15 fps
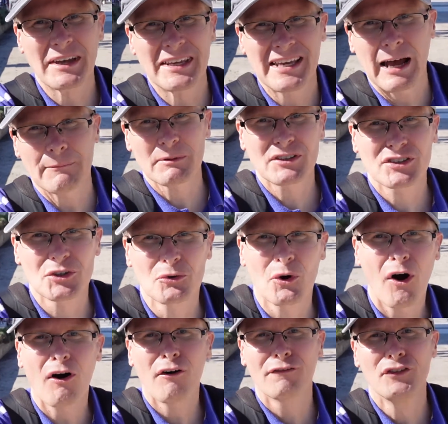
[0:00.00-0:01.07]
the capital
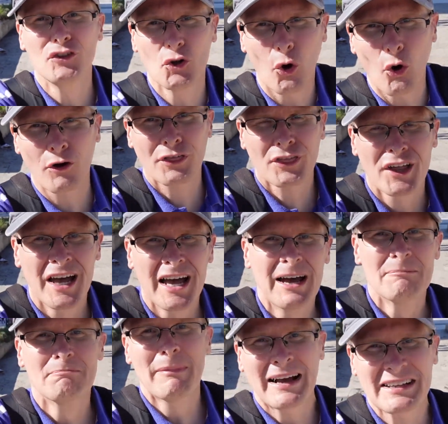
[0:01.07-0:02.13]
of North
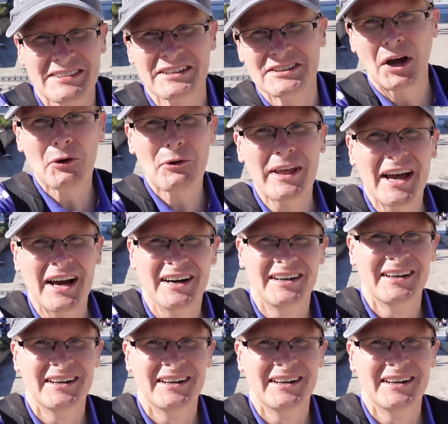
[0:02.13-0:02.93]
Macedonia.